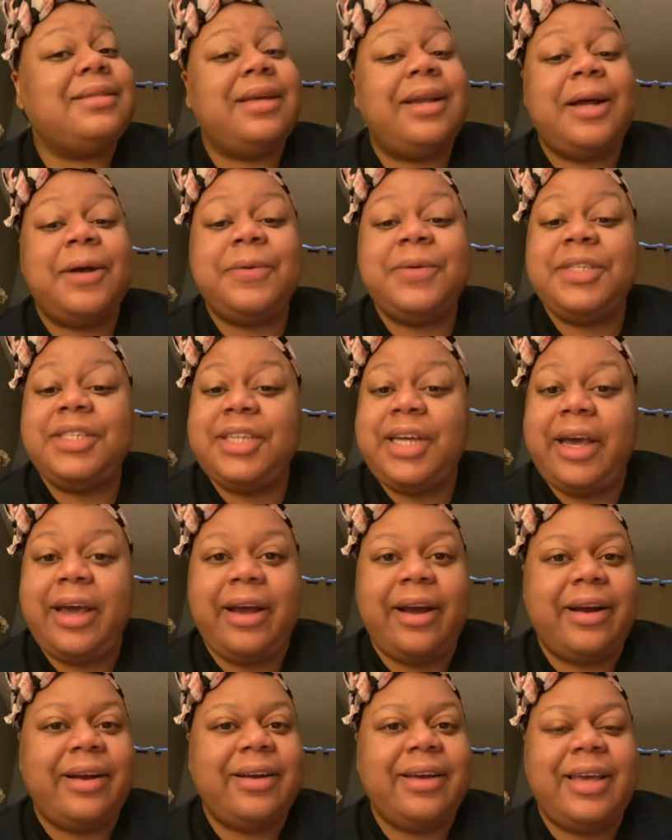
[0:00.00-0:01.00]
I said I would
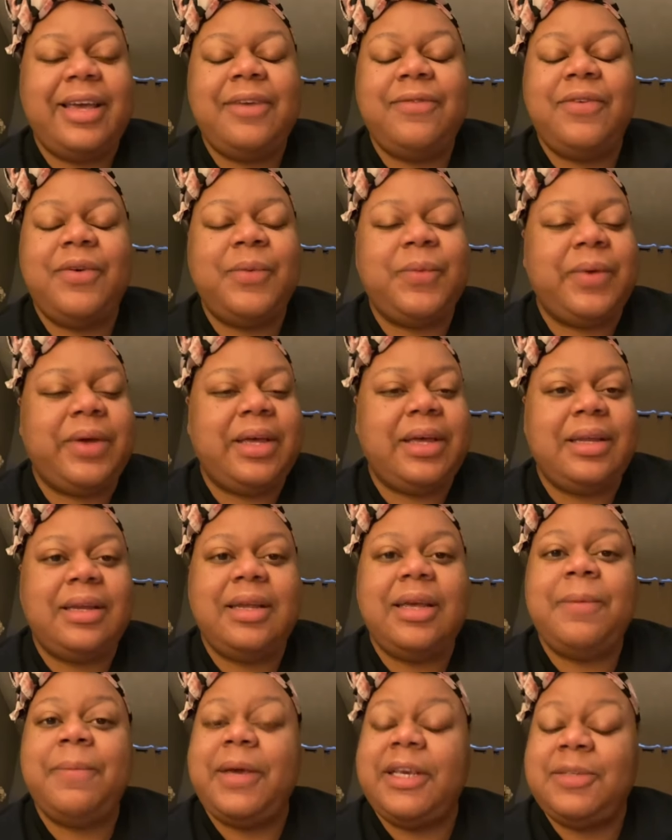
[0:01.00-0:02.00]
share, even
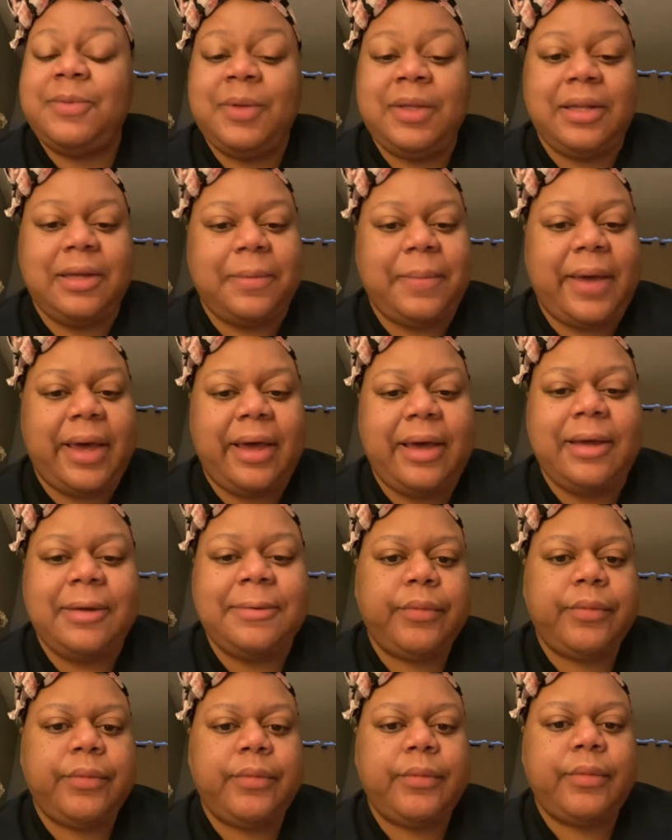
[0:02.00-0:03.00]
when it makes me look bad.
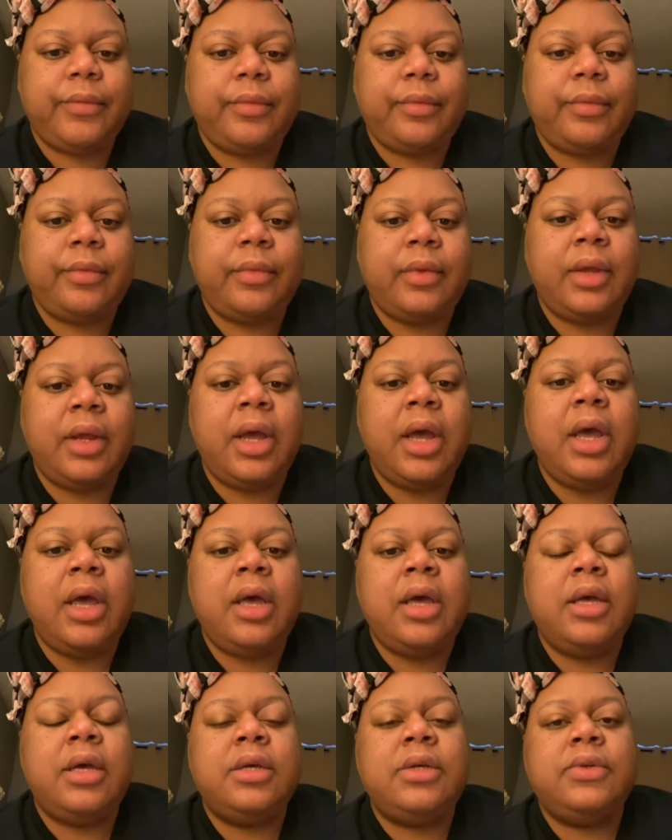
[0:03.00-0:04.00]

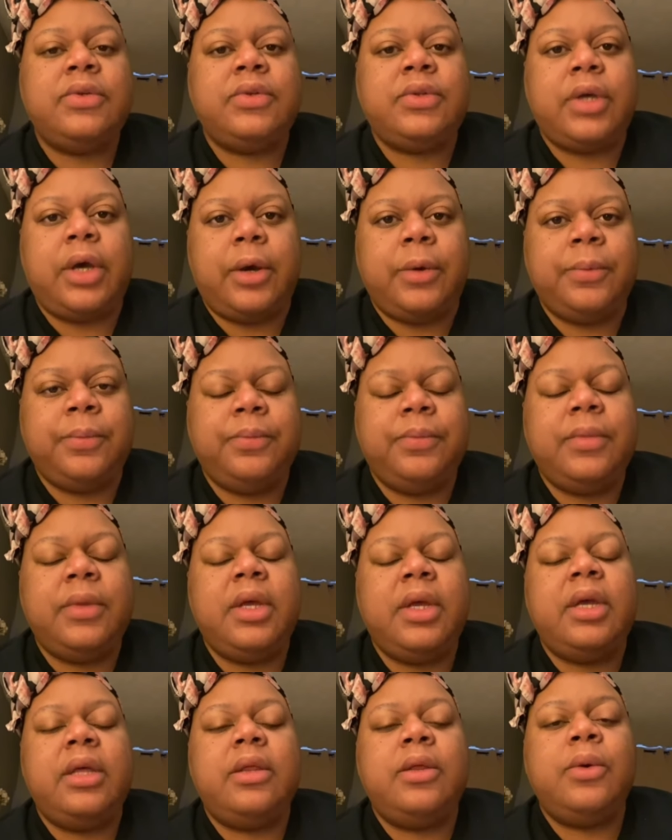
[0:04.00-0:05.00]
So,
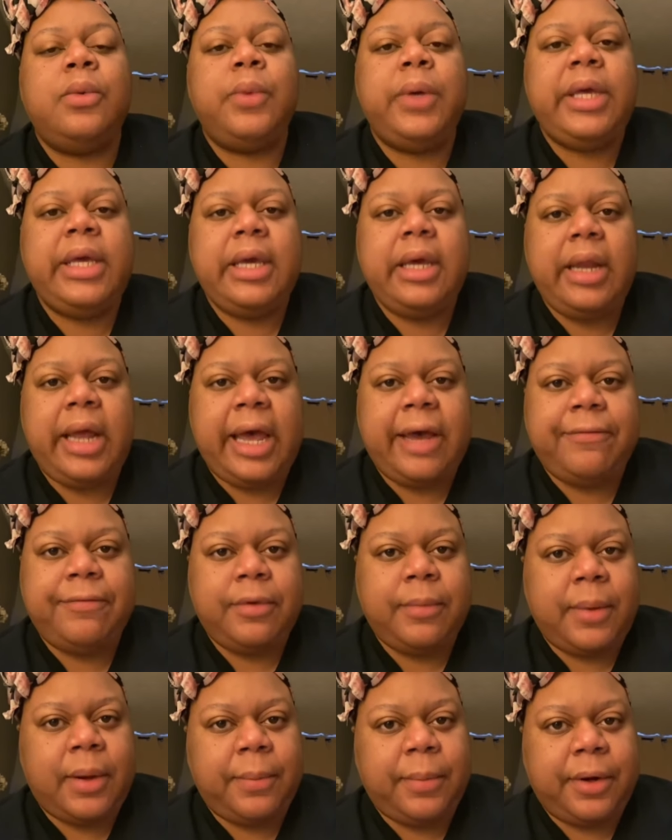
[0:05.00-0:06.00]
the weekend
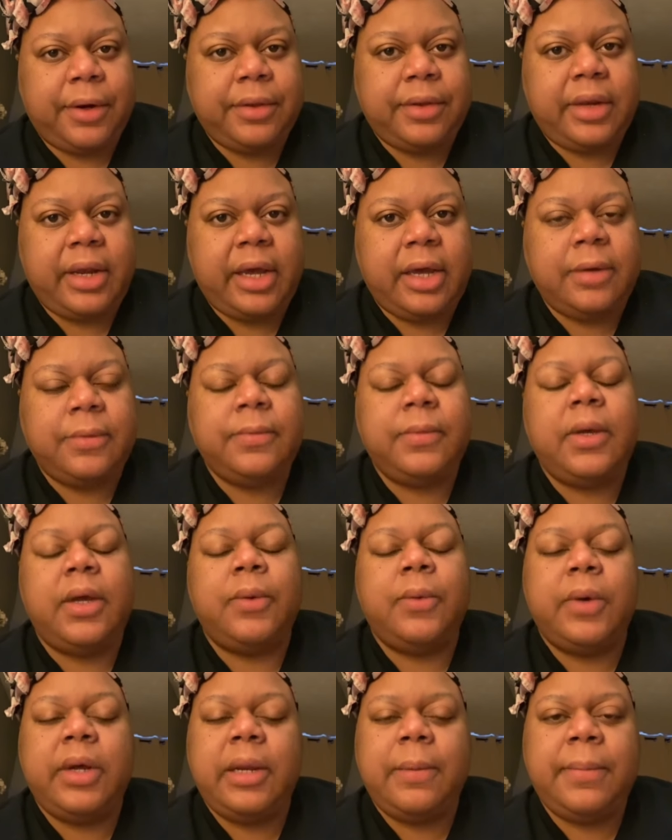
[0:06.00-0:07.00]
after my birthday,
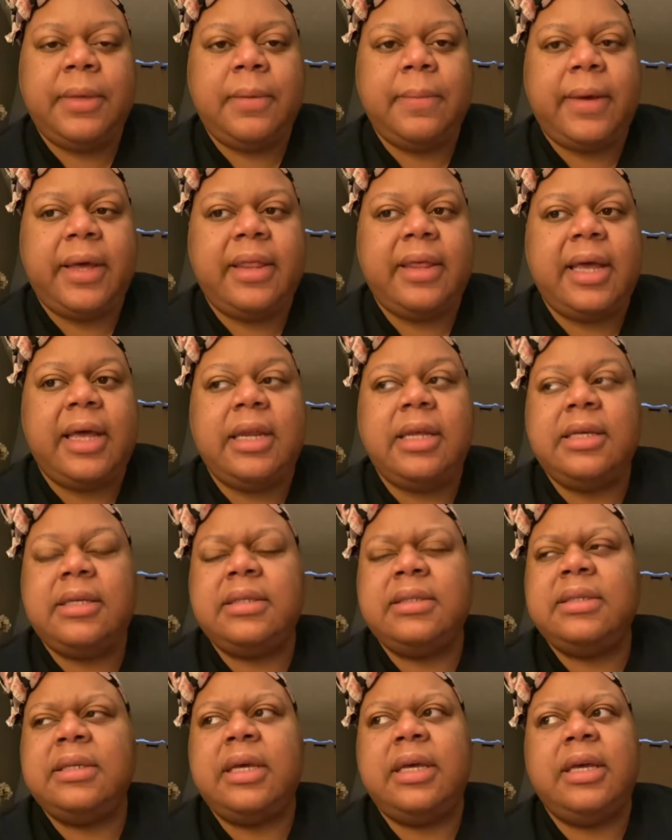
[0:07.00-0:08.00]
and what I mean by that
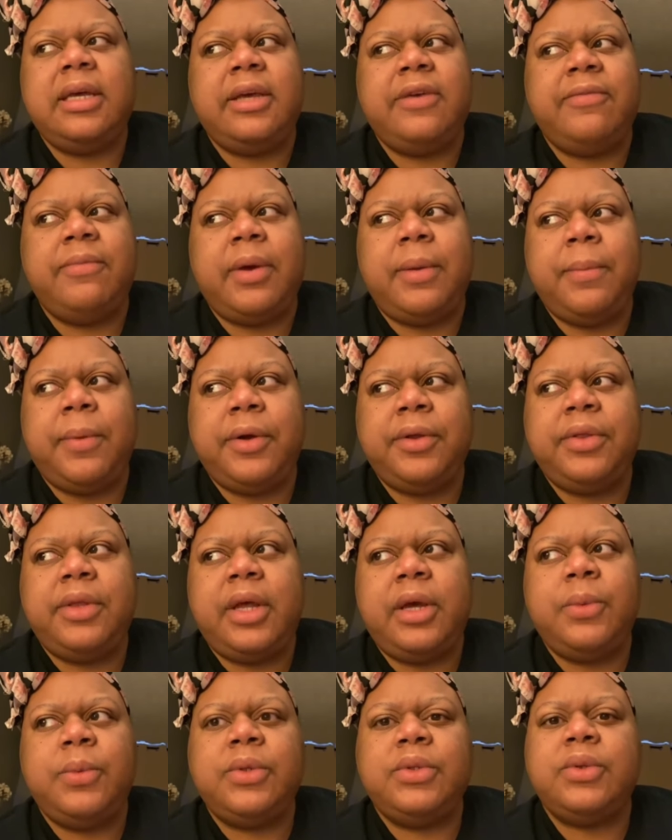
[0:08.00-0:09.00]
is if my
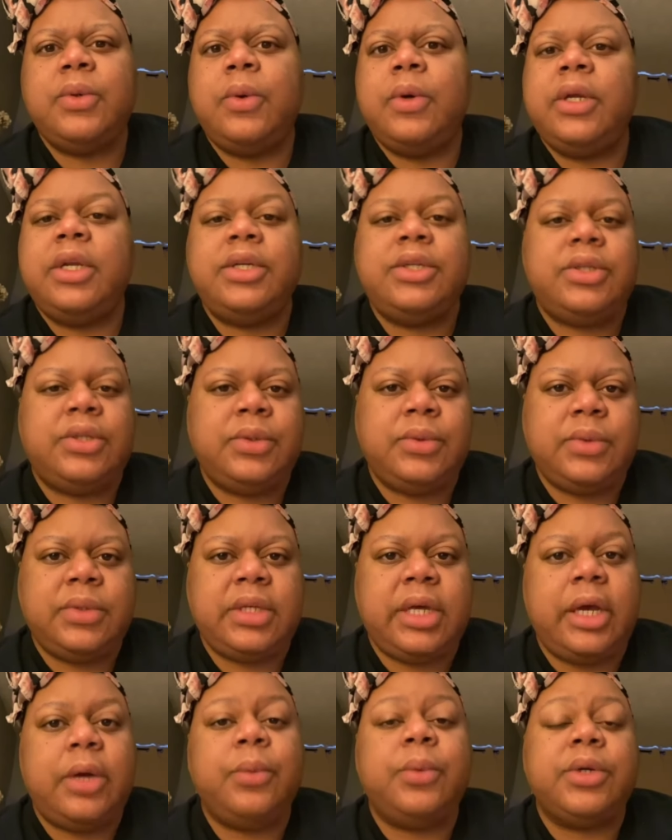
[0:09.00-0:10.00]
birthday was on a
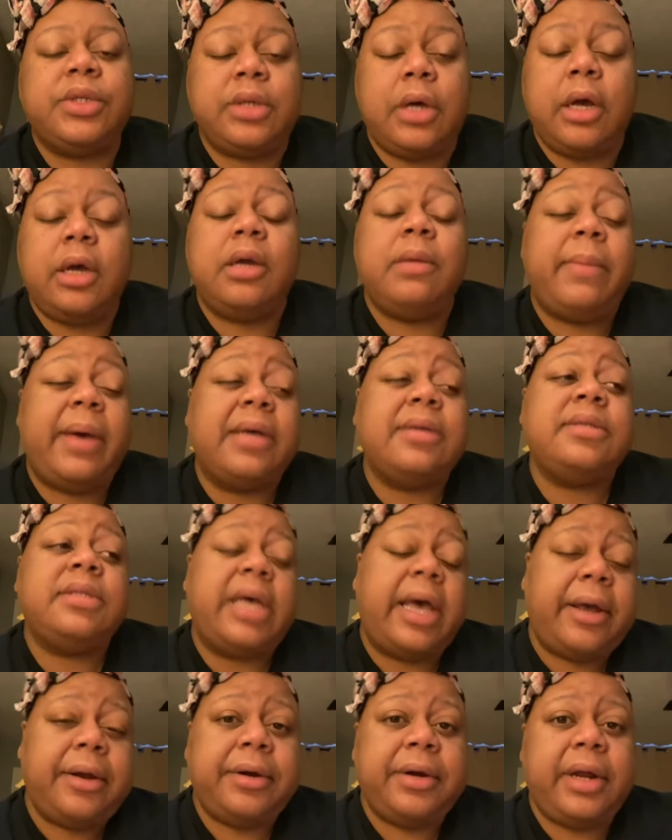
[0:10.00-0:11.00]
Tuesday, we're talking about
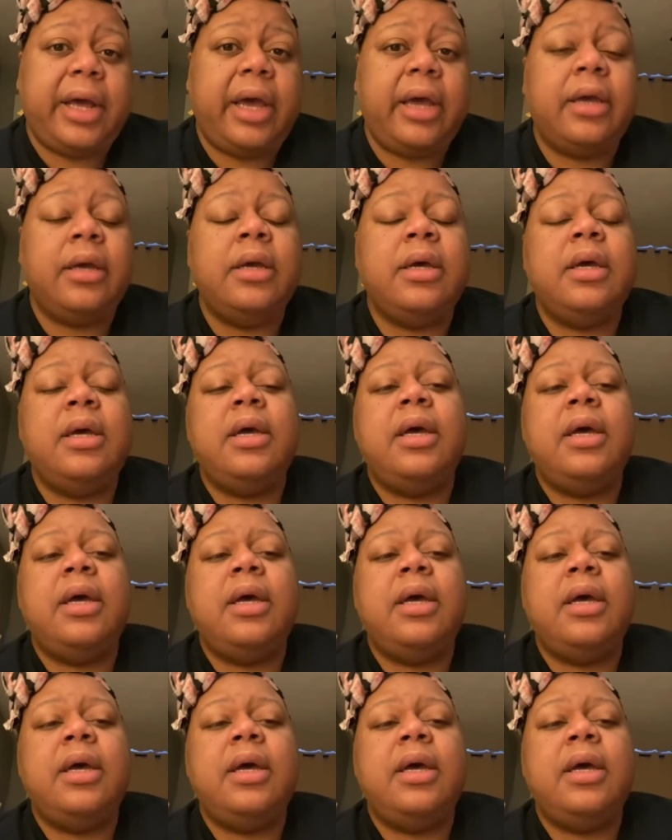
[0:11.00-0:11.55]
Saturday.